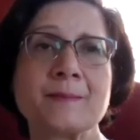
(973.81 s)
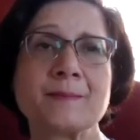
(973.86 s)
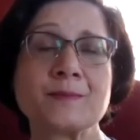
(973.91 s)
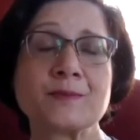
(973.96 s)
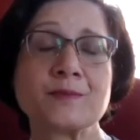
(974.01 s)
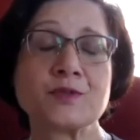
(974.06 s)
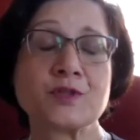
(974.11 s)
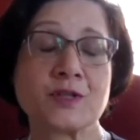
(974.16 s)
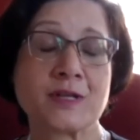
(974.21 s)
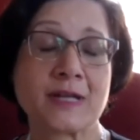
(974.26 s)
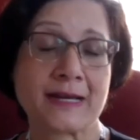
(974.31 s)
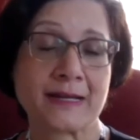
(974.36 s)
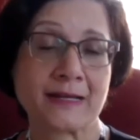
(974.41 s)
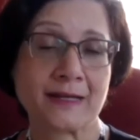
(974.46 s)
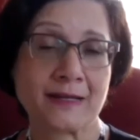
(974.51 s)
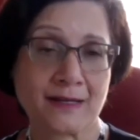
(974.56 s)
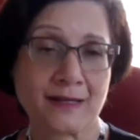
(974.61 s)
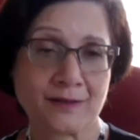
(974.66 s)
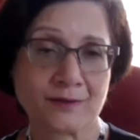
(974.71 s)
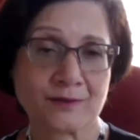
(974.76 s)
Genetic
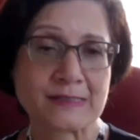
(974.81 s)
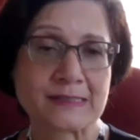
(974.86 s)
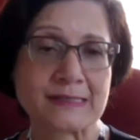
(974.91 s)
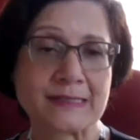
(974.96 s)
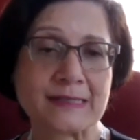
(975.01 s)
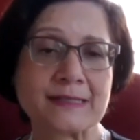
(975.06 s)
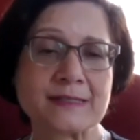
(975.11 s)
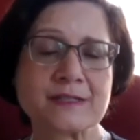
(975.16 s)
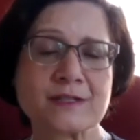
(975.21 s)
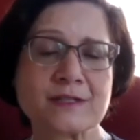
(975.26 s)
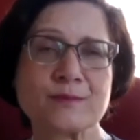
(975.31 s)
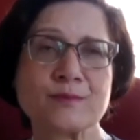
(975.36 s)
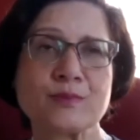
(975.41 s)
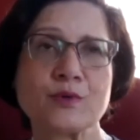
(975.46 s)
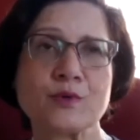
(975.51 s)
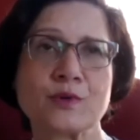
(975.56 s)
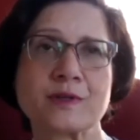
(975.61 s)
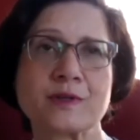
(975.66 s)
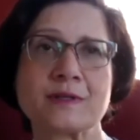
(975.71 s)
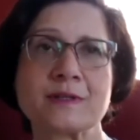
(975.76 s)
counseling is
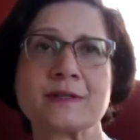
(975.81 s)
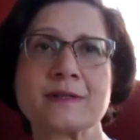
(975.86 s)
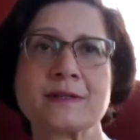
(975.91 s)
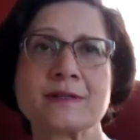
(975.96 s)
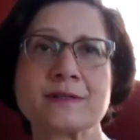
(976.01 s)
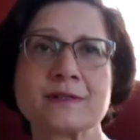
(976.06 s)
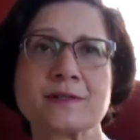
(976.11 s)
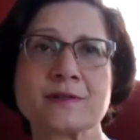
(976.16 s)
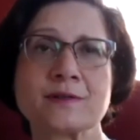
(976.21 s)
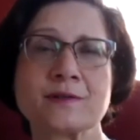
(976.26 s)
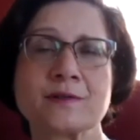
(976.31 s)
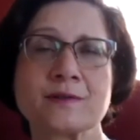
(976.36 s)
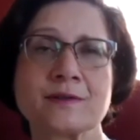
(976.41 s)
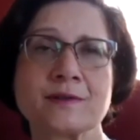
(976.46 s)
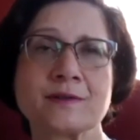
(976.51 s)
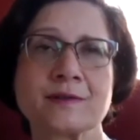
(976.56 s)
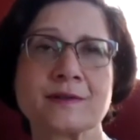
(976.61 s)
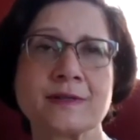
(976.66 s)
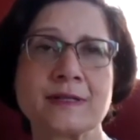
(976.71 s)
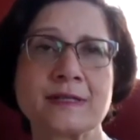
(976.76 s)
important, so
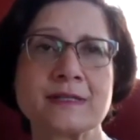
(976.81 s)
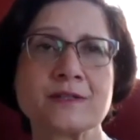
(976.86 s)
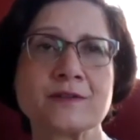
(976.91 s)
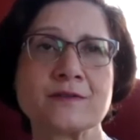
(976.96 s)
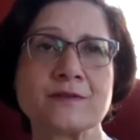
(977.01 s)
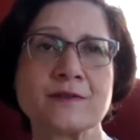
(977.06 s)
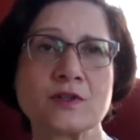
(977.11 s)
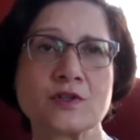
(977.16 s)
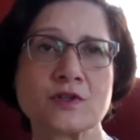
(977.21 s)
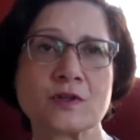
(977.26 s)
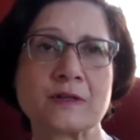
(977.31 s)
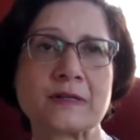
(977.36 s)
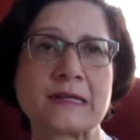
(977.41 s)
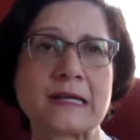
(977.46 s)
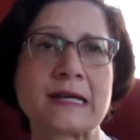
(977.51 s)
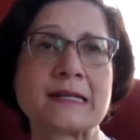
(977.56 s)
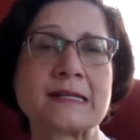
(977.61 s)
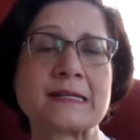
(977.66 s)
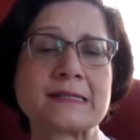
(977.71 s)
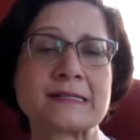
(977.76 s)
the individual
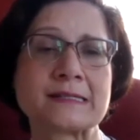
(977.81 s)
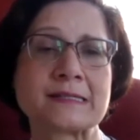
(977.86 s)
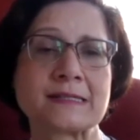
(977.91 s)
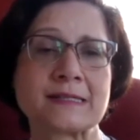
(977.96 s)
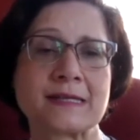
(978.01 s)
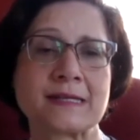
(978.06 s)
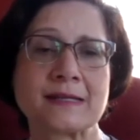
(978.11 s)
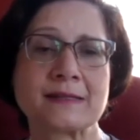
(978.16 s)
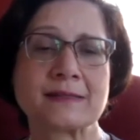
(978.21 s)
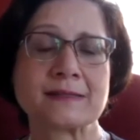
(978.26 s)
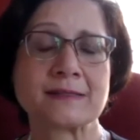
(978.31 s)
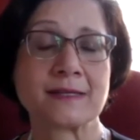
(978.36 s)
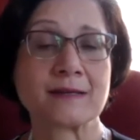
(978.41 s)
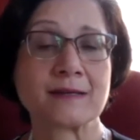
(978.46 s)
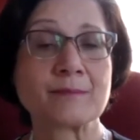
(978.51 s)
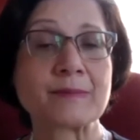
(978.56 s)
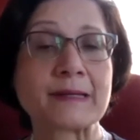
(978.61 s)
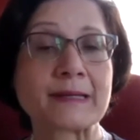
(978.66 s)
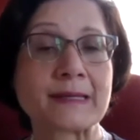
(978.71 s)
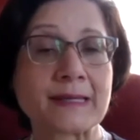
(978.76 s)
understands the
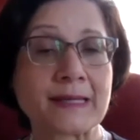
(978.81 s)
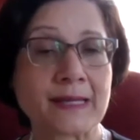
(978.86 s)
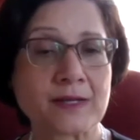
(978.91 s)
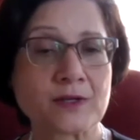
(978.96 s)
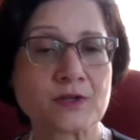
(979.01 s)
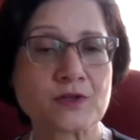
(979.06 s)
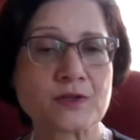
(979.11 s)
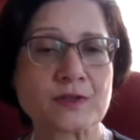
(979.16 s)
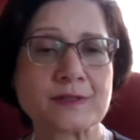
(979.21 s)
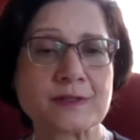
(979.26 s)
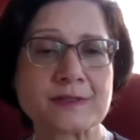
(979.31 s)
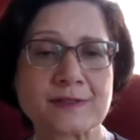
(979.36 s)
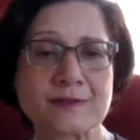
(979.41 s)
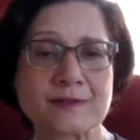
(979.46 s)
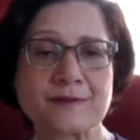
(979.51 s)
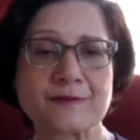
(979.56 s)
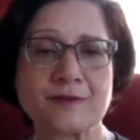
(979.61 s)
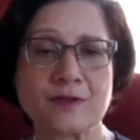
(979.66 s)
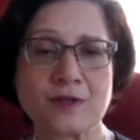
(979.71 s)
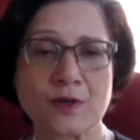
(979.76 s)
implications of
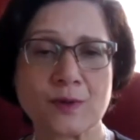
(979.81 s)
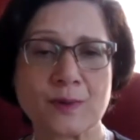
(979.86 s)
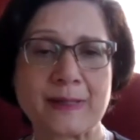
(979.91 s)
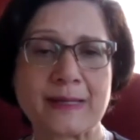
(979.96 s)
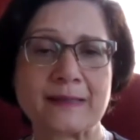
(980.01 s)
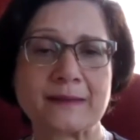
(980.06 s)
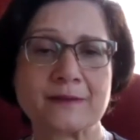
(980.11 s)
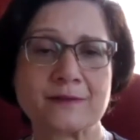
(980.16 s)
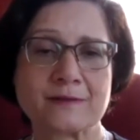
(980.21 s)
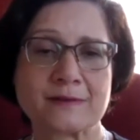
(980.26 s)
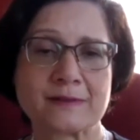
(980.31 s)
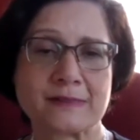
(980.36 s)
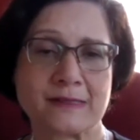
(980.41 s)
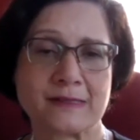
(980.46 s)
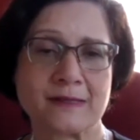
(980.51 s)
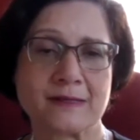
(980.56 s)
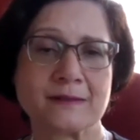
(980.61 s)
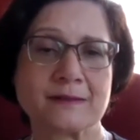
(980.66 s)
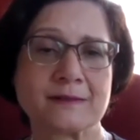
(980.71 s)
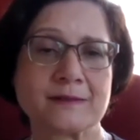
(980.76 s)
knowing the
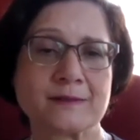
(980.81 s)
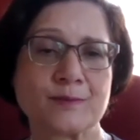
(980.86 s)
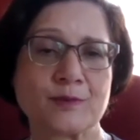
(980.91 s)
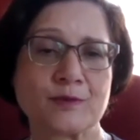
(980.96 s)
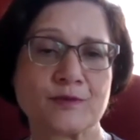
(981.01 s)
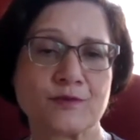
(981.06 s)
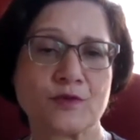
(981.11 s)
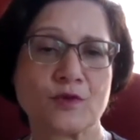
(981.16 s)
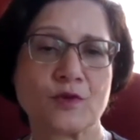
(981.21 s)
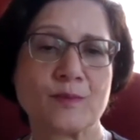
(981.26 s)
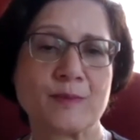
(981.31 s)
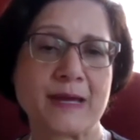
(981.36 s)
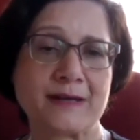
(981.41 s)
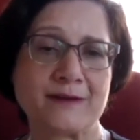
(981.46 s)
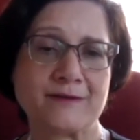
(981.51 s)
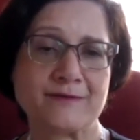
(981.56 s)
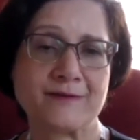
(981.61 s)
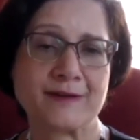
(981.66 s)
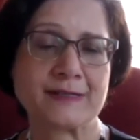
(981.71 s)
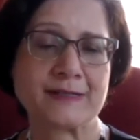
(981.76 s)
results before
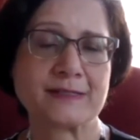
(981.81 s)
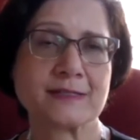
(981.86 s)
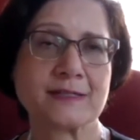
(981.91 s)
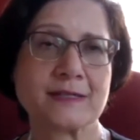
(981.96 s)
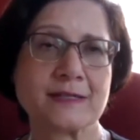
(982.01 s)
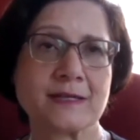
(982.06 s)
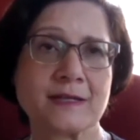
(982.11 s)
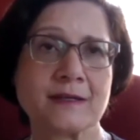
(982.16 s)
manifesting.